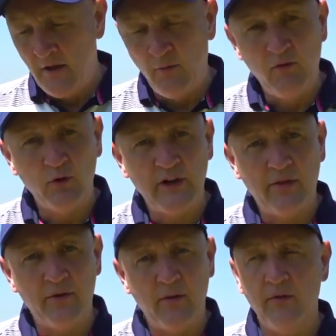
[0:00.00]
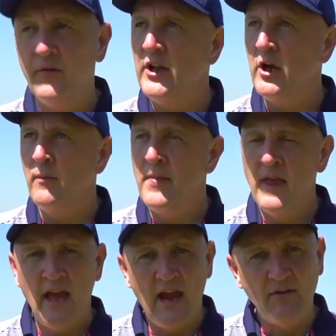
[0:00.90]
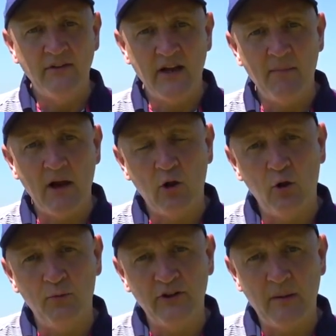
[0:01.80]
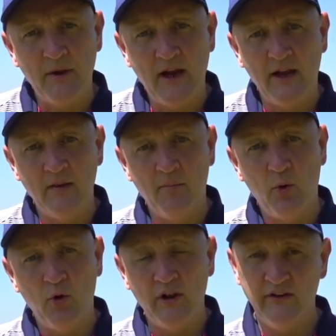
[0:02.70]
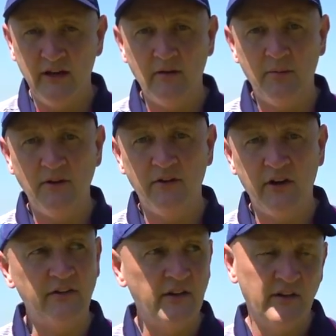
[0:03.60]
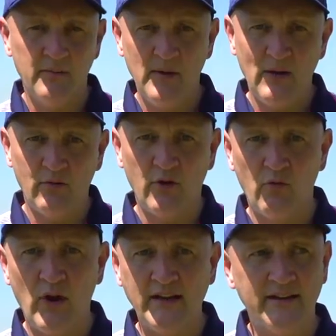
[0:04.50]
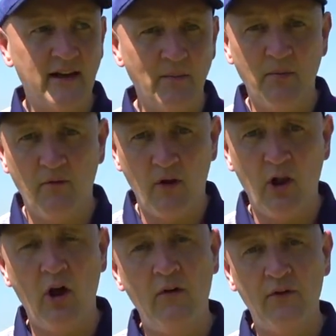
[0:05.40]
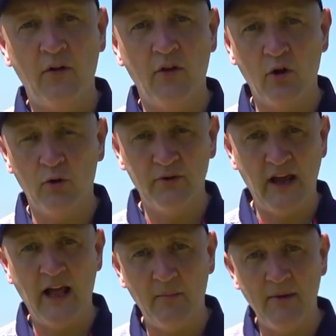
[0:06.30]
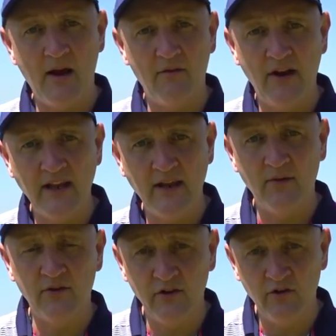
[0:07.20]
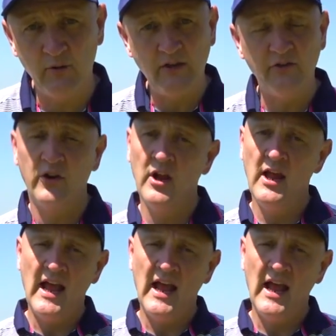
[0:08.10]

we've looked at throughout the video, every time that club sat behind the ball, it seemed to be suggesting to me it was the right type of loft on the club to help me out of any given situation.